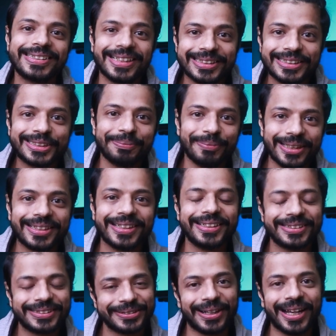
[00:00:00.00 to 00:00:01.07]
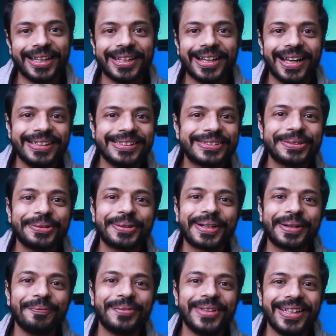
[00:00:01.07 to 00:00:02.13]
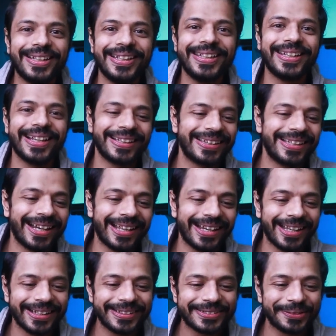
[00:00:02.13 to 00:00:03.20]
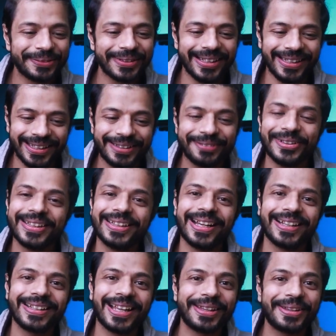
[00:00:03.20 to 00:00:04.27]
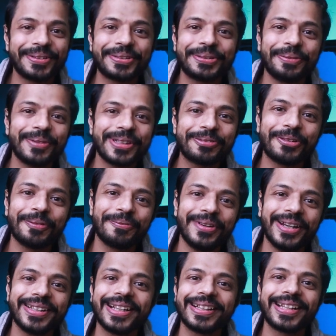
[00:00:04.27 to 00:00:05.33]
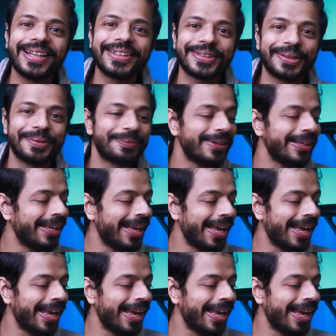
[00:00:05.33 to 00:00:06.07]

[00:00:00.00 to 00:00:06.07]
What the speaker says: such methods. So I so completely get that, and I can so relate with that. Thank you so much for bringing that up.